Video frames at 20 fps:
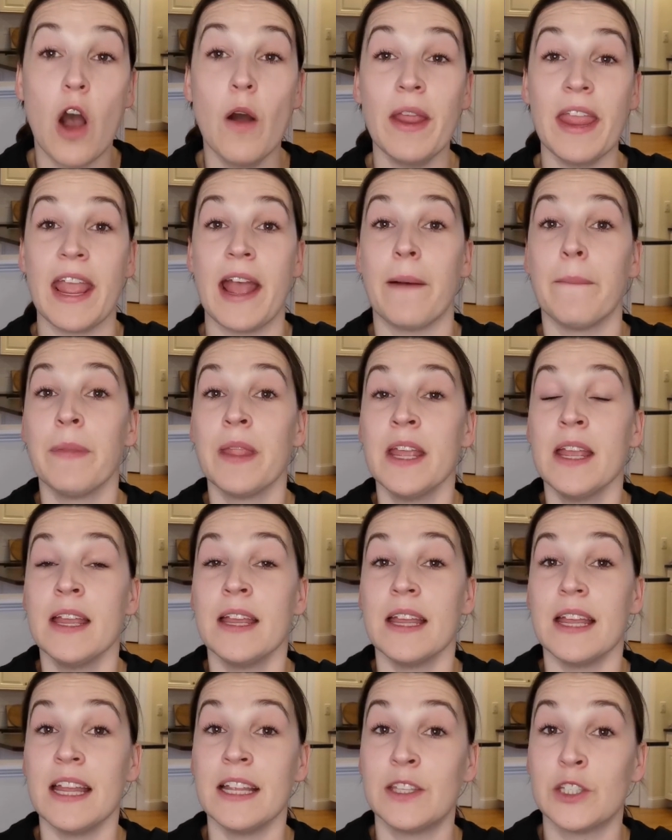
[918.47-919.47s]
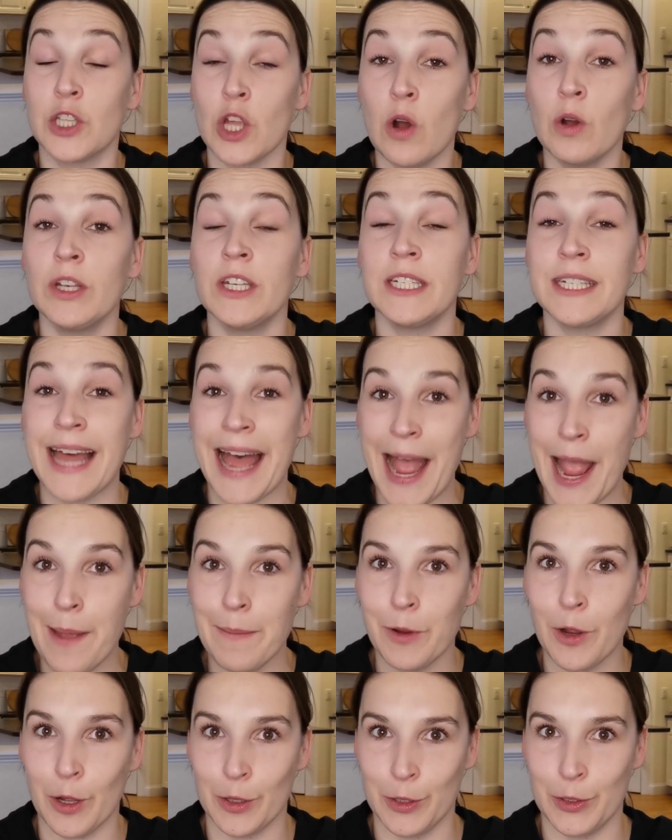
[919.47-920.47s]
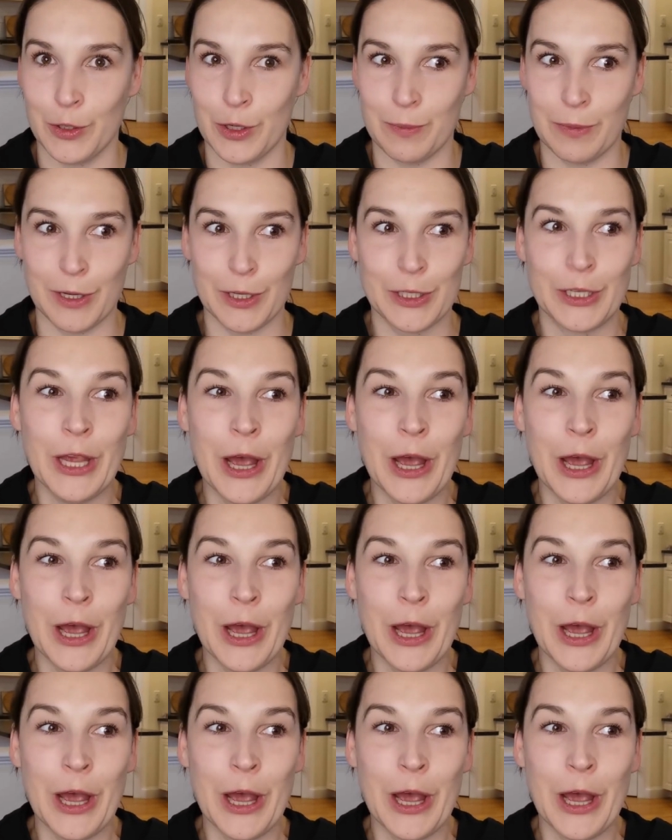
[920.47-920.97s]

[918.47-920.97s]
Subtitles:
oh yeah, it's so time consuming.